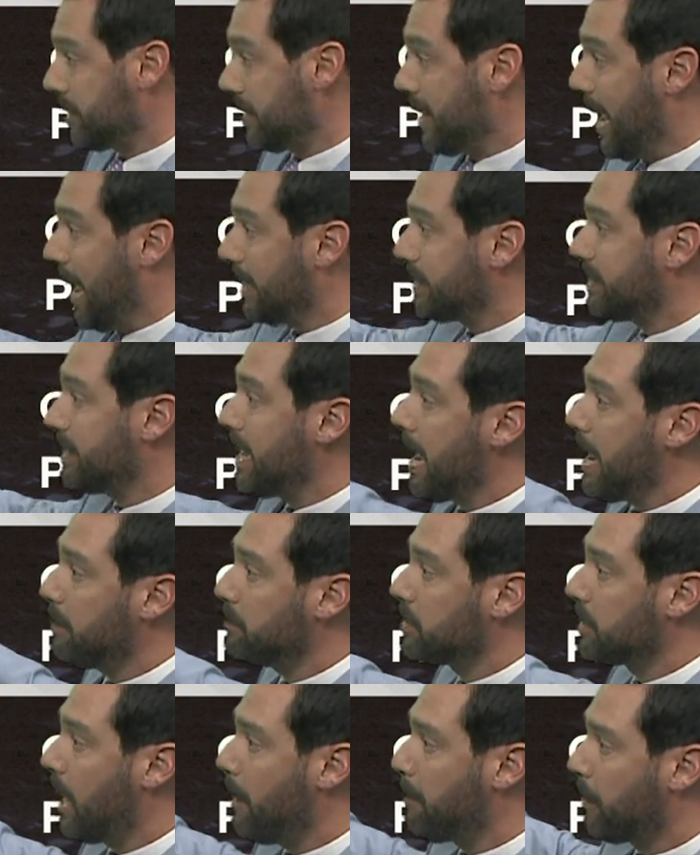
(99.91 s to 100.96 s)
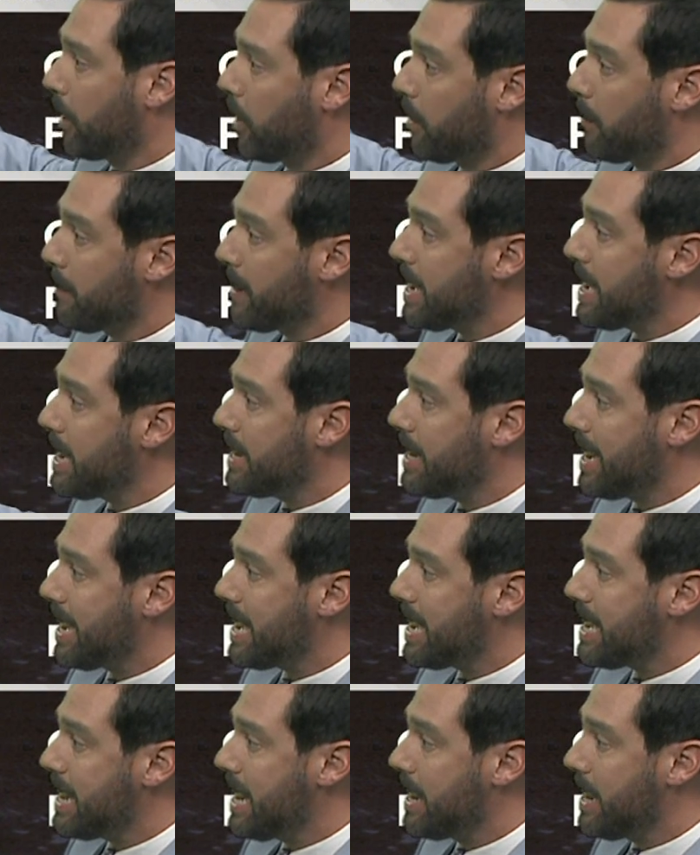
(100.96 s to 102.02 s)
Next names up, Hermine,
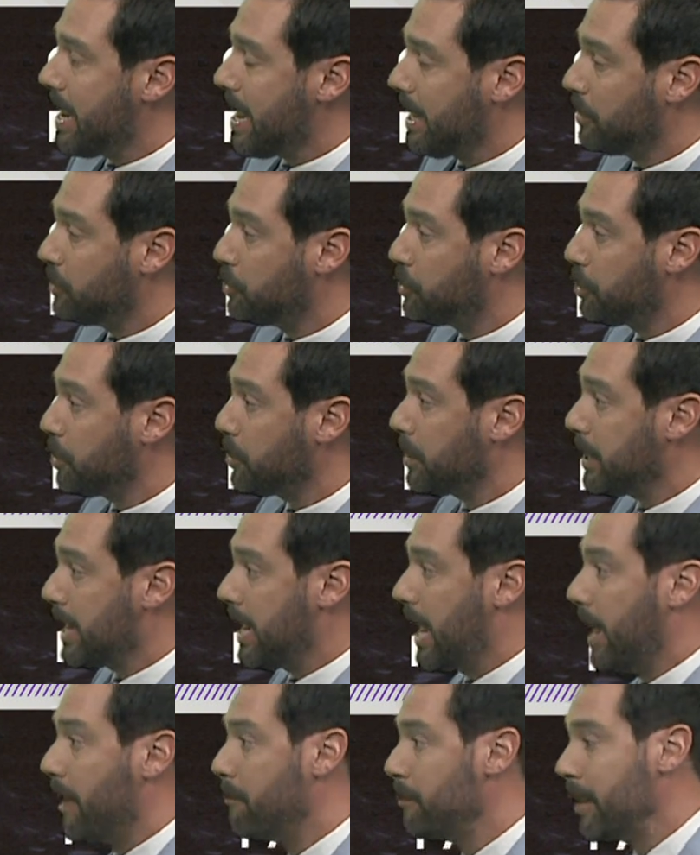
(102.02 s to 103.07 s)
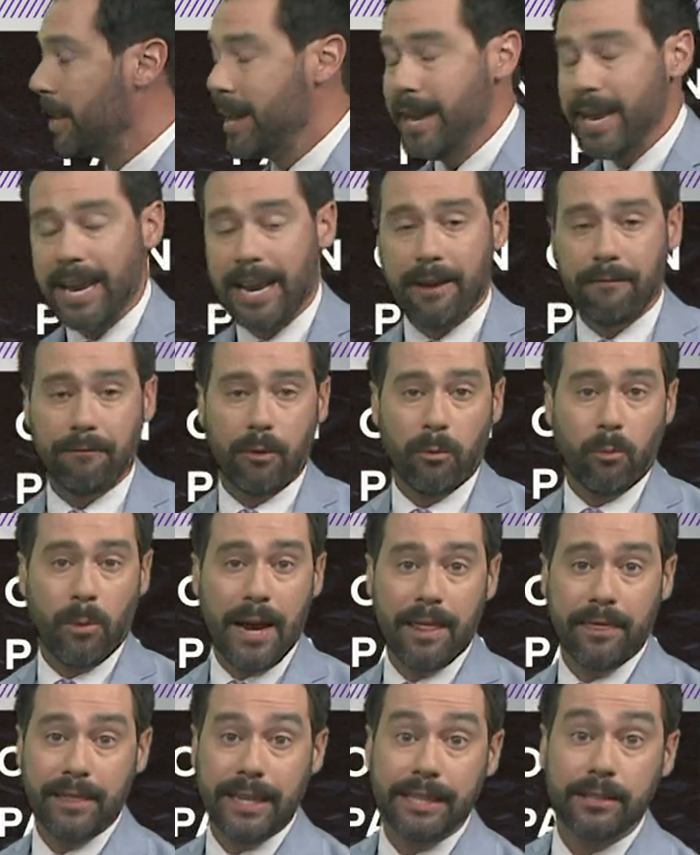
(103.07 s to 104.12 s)
Ian, and Julia, if and
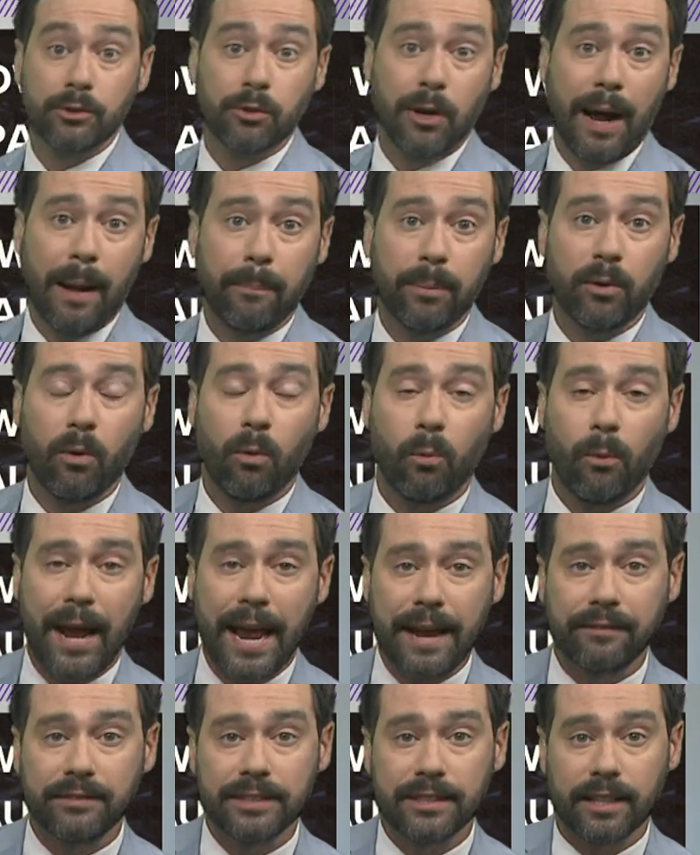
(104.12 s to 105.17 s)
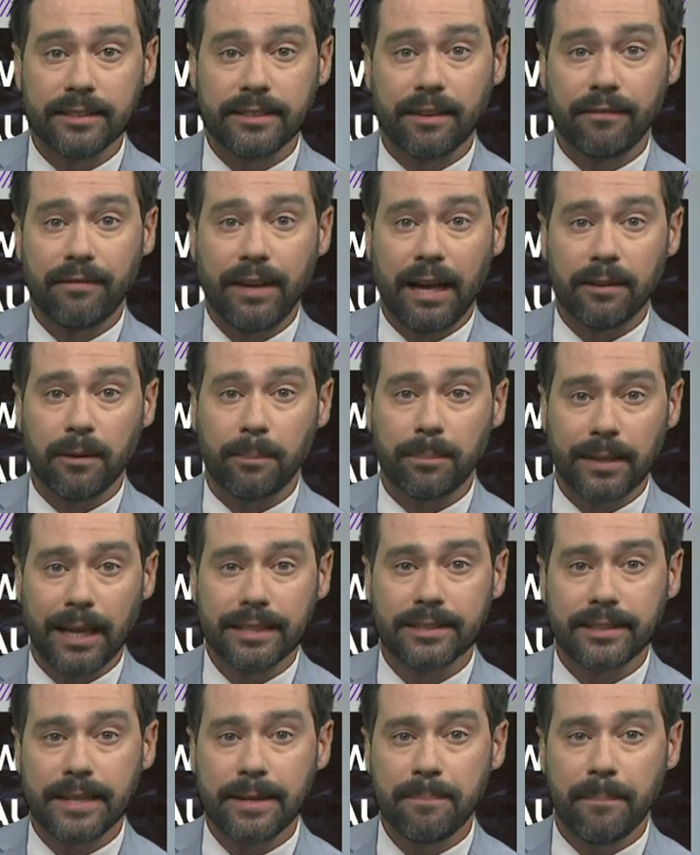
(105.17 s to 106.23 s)
when these tropical waves develop.
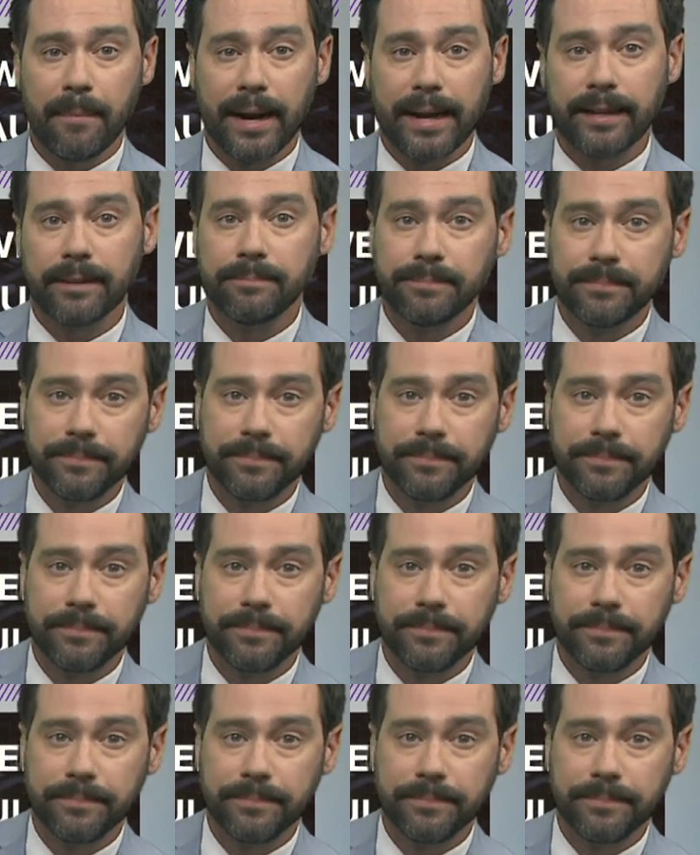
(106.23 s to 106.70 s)
Leslie, Mike.